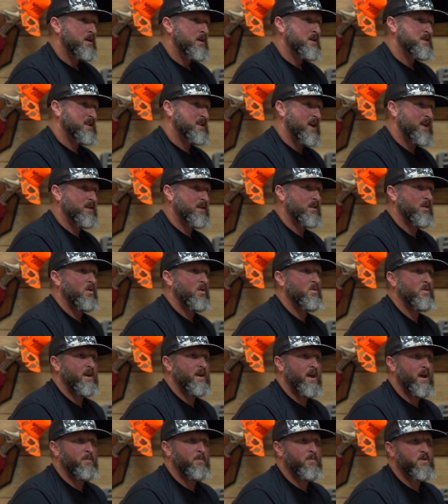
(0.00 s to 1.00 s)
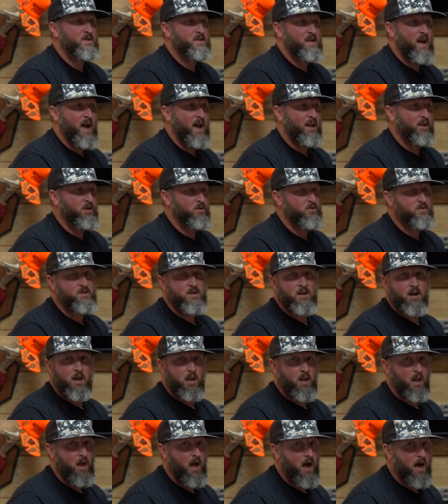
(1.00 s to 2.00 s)
Standalone cameras I use in
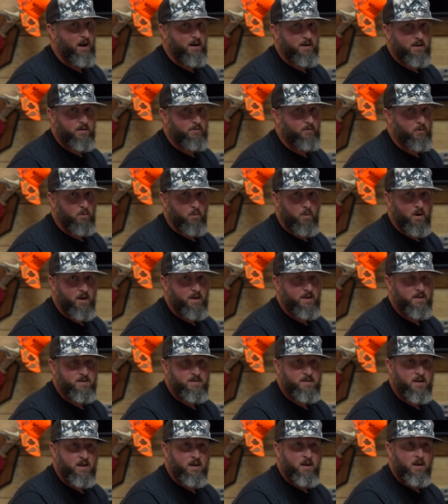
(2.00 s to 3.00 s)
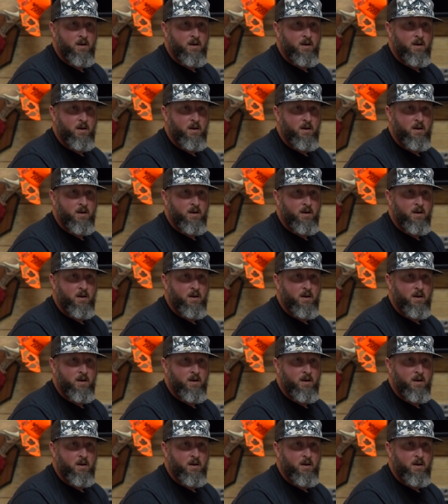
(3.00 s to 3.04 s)
a lot of different ways.